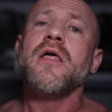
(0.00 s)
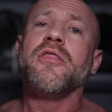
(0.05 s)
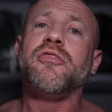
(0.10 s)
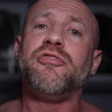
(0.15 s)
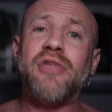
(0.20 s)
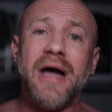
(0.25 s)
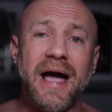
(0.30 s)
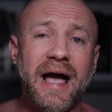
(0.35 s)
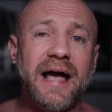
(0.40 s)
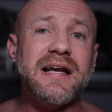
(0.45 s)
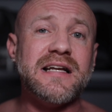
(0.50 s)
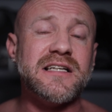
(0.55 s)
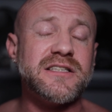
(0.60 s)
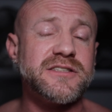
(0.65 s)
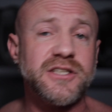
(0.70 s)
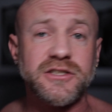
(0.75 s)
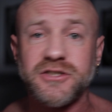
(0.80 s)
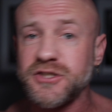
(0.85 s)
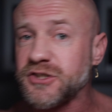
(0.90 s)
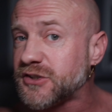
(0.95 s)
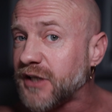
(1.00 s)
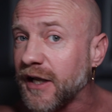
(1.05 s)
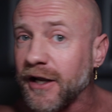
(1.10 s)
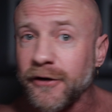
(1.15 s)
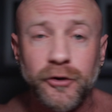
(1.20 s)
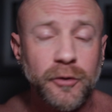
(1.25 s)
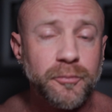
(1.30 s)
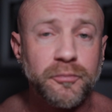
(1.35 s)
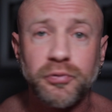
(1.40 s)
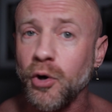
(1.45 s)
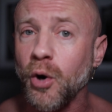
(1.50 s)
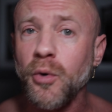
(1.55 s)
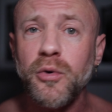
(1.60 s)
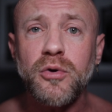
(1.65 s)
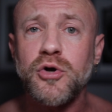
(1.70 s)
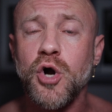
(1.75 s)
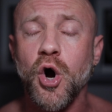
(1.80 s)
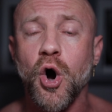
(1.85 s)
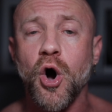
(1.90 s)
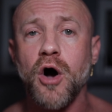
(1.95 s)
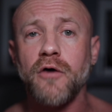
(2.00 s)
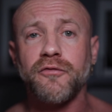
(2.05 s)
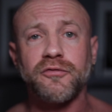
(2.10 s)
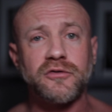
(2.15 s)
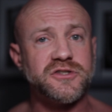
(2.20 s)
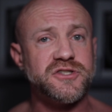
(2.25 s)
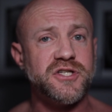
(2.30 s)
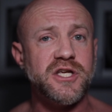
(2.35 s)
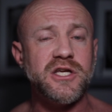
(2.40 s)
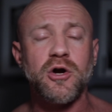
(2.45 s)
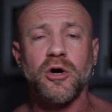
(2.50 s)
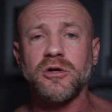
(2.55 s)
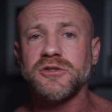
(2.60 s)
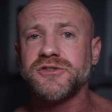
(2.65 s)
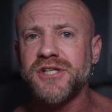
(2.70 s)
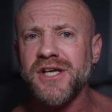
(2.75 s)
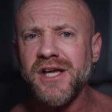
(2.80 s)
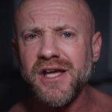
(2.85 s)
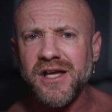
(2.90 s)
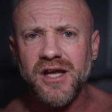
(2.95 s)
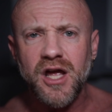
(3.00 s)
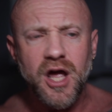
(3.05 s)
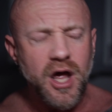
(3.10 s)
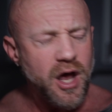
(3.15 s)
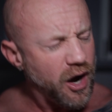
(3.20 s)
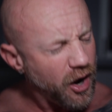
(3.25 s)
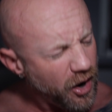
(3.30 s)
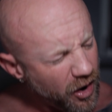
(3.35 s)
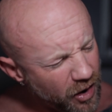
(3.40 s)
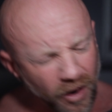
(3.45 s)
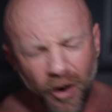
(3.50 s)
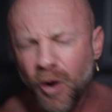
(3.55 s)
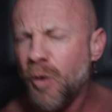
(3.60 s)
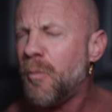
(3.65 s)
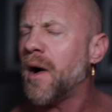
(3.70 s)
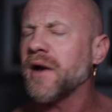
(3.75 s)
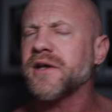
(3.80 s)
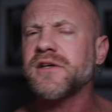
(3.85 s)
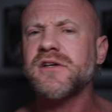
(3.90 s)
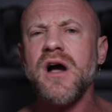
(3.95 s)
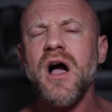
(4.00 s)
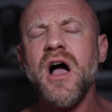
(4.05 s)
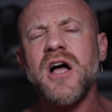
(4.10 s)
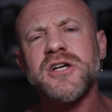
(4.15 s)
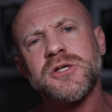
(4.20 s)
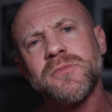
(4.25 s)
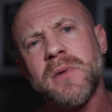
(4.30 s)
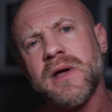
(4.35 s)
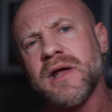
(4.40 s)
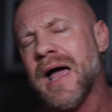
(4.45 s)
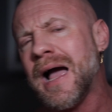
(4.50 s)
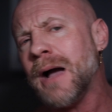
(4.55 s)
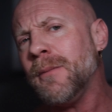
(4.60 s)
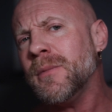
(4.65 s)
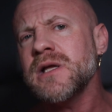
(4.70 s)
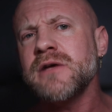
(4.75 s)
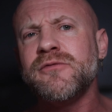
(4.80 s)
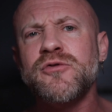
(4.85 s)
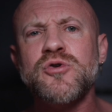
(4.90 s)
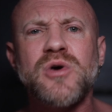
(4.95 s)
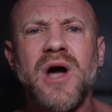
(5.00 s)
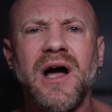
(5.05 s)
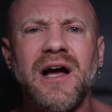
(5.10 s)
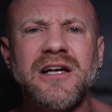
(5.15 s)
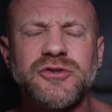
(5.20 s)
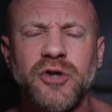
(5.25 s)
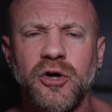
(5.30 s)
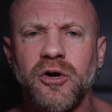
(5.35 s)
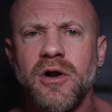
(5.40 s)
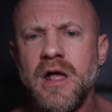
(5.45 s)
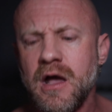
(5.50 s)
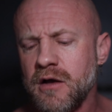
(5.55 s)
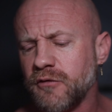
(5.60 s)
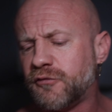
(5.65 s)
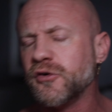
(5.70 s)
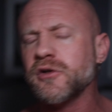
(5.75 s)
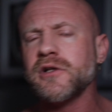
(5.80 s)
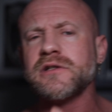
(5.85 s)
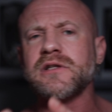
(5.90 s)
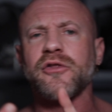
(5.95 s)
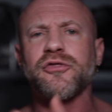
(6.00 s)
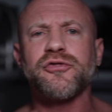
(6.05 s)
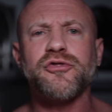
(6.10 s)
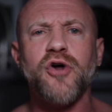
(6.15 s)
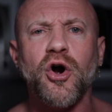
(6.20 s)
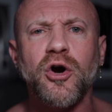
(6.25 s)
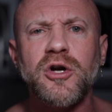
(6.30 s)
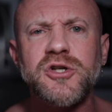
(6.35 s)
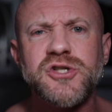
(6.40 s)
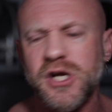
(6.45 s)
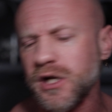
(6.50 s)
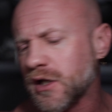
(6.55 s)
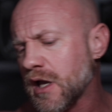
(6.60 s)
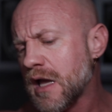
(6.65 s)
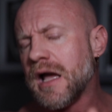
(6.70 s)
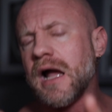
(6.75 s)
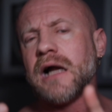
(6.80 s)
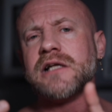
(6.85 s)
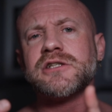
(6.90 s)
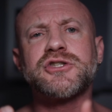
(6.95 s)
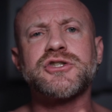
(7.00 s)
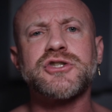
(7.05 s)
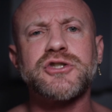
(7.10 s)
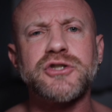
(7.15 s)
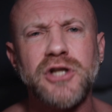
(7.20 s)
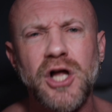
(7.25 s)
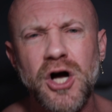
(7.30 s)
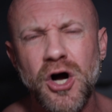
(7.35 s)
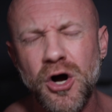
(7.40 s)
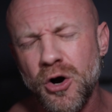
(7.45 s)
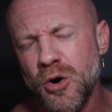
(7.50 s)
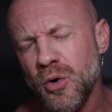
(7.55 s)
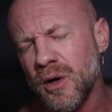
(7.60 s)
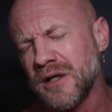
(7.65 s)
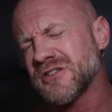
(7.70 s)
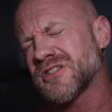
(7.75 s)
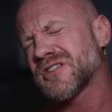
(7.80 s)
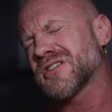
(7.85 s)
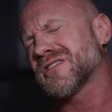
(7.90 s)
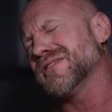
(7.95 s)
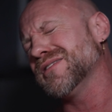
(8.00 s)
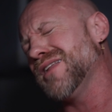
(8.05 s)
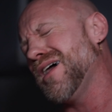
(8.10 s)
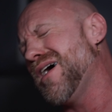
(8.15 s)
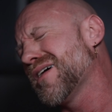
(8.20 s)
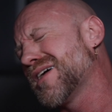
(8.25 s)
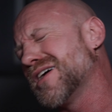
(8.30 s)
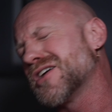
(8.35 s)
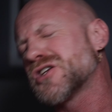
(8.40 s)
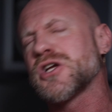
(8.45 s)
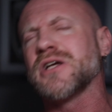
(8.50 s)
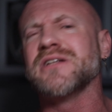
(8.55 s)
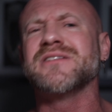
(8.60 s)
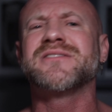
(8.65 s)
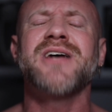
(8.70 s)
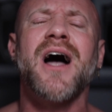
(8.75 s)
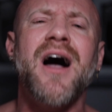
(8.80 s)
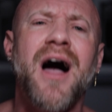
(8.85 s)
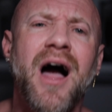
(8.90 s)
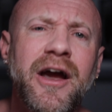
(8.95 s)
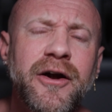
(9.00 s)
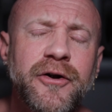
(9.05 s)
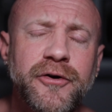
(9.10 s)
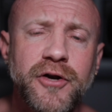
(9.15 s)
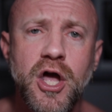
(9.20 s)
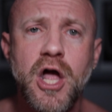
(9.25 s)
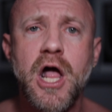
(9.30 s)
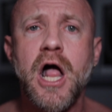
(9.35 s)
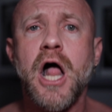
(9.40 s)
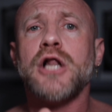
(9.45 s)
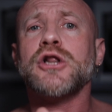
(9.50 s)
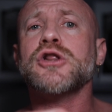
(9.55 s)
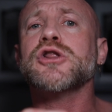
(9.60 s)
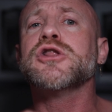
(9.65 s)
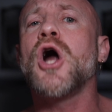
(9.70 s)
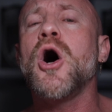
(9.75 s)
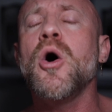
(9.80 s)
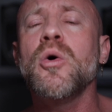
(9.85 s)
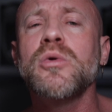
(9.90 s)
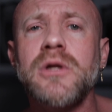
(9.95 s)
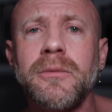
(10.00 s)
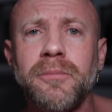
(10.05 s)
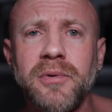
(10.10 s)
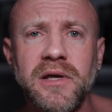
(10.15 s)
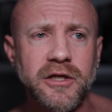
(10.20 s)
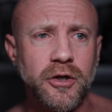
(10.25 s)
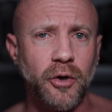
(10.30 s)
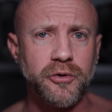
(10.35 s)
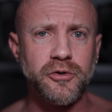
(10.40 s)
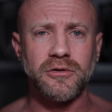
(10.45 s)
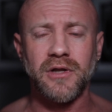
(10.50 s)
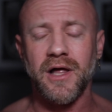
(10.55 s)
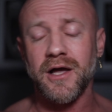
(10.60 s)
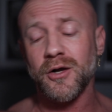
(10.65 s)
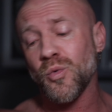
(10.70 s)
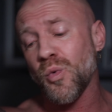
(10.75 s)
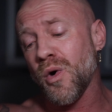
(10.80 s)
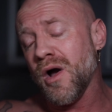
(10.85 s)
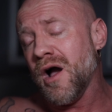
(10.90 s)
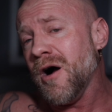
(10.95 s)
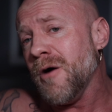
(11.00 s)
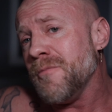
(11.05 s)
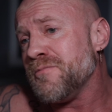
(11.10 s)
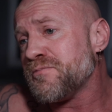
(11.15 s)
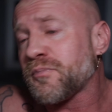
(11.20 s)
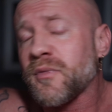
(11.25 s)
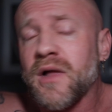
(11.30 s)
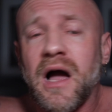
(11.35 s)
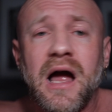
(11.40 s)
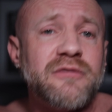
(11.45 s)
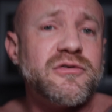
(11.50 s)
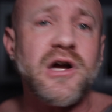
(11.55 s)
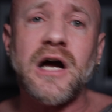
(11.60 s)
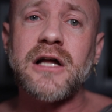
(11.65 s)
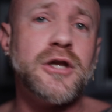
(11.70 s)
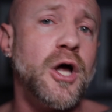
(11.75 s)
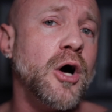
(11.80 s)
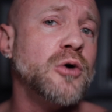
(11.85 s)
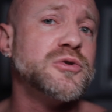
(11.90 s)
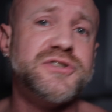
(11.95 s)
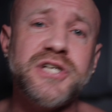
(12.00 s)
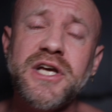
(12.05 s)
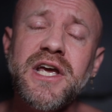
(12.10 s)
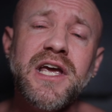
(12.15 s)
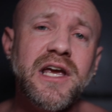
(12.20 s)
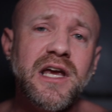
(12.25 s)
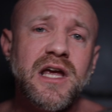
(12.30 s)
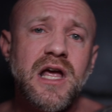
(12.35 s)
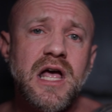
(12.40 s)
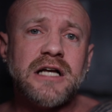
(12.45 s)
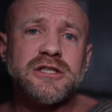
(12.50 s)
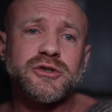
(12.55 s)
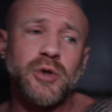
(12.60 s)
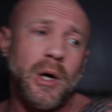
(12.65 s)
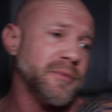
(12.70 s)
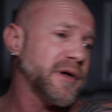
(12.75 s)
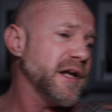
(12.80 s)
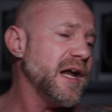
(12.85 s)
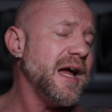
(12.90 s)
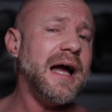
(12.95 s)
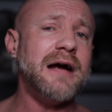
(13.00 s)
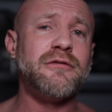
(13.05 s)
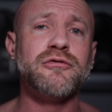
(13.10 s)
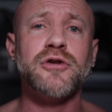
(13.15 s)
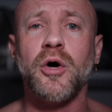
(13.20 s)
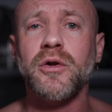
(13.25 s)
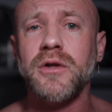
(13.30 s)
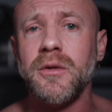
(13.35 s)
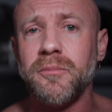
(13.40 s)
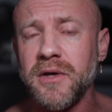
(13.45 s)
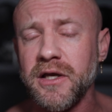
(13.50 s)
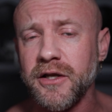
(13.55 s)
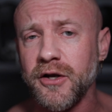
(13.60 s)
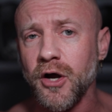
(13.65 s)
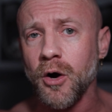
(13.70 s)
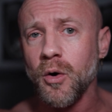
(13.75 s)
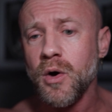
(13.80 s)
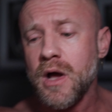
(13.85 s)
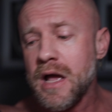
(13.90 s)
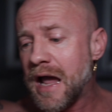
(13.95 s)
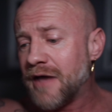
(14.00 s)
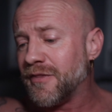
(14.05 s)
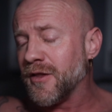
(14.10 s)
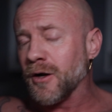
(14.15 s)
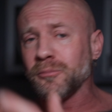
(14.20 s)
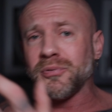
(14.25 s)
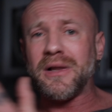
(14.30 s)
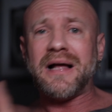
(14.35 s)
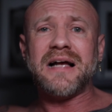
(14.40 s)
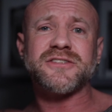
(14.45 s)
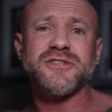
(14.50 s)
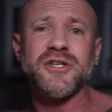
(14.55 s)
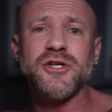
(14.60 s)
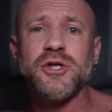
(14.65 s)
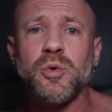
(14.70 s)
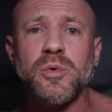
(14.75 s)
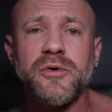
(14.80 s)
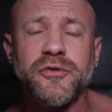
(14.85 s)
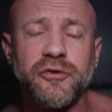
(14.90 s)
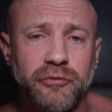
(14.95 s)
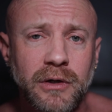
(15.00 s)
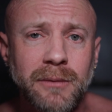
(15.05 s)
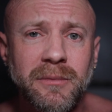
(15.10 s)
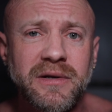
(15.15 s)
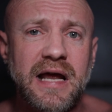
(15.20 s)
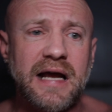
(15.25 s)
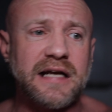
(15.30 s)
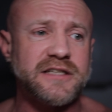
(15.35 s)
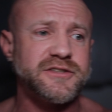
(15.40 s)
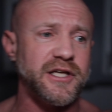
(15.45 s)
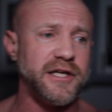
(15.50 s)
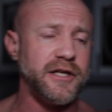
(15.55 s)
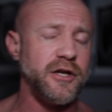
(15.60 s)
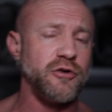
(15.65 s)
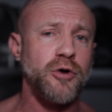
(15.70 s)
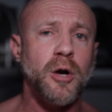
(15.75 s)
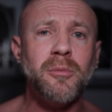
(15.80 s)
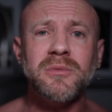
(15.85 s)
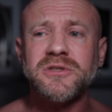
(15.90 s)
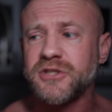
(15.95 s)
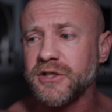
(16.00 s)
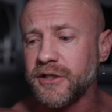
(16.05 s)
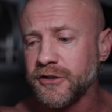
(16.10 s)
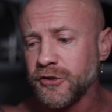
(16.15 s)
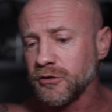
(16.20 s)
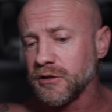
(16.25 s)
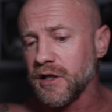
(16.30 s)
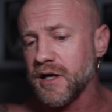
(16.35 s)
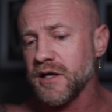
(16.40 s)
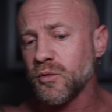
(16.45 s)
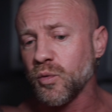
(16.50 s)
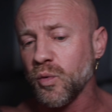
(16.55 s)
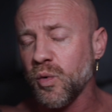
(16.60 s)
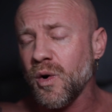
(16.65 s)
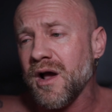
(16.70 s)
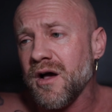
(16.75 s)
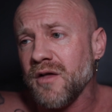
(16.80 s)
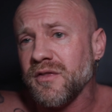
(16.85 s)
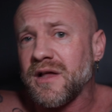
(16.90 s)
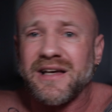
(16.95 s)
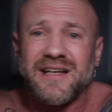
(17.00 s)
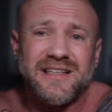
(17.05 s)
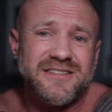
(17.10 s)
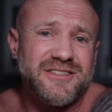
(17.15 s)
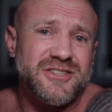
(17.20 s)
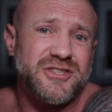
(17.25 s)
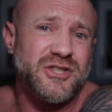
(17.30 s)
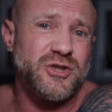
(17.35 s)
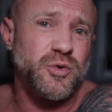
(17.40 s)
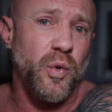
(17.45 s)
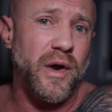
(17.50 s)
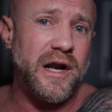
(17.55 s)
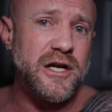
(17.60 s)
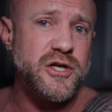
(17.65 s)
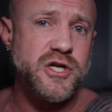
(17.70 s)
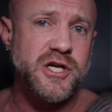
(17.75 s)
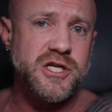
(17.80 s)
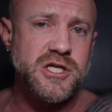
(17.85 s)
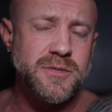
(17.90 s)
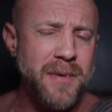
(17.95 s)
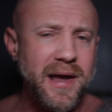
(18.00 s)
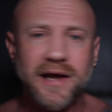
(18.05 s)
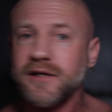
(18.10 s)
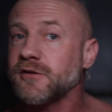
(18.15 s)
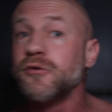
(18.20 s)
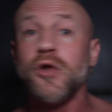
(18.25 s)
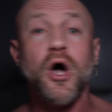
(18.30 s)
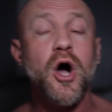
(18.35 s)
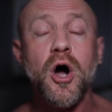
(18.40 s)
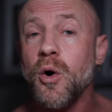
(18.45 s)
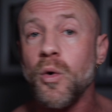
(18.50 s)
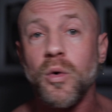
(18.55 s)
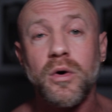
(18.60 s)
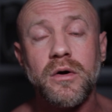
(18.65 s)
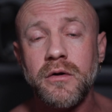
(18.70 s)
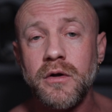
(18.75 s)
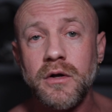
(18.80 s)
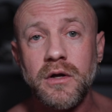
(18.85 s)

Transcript: That is a standard protocol for TRT. Oh my gosh, man, how many of you guys are feeling lethargic and slow and sluggish and tired, low libido? You're like, well, I've got low T, so I'm going to have low libido. And they're blasting you with Arimidex and Aromacid, and you're like, well, I guess this is what I should expect. No.